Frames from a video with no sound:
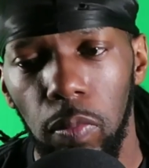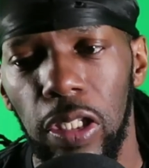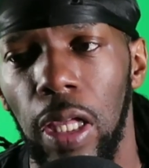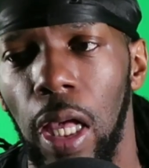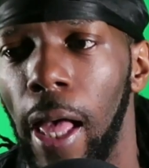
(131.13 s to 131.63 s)

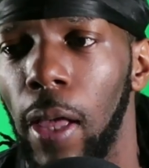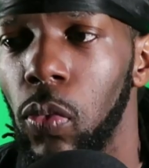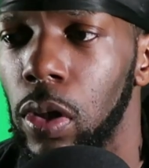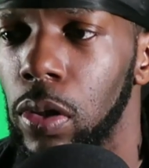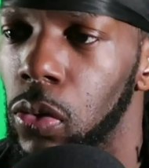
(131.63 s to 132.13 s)
I want
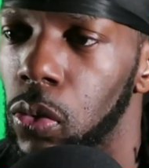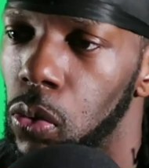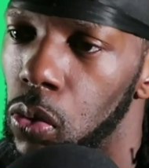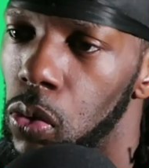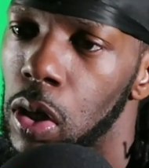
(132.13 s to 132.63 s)
to,
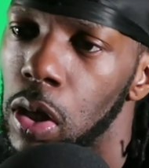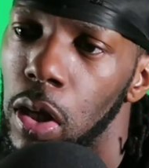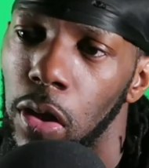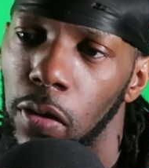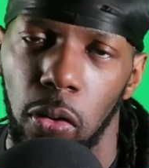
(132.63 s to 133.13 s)

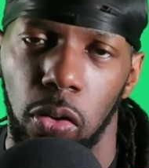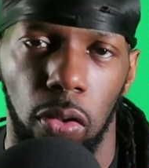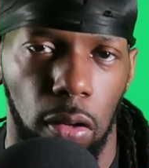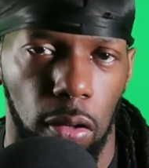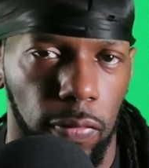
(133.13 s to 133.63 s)
first
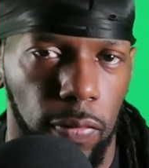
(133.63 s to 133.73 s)
off,